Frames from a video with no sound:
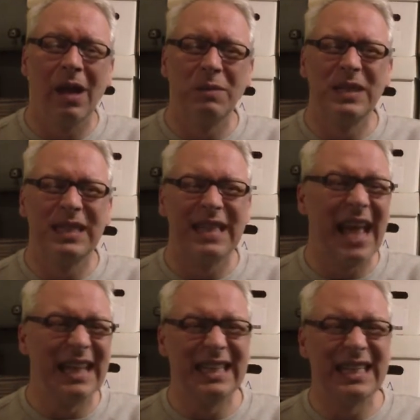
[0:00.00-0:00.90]
I'm
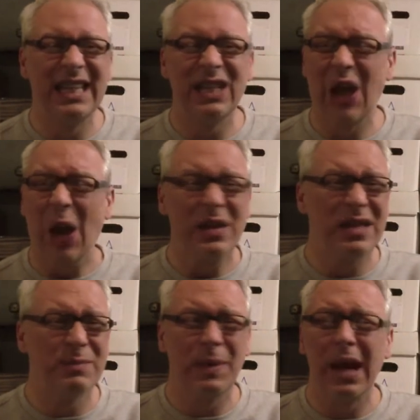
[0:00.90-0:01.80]
sad to see this go. This
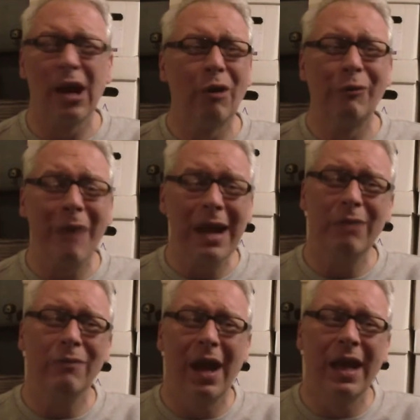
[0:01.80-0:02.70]
has been a
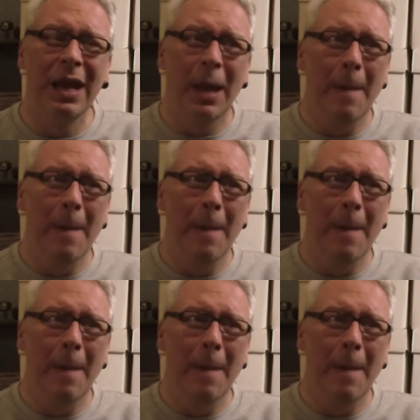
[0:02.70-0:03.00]
great run,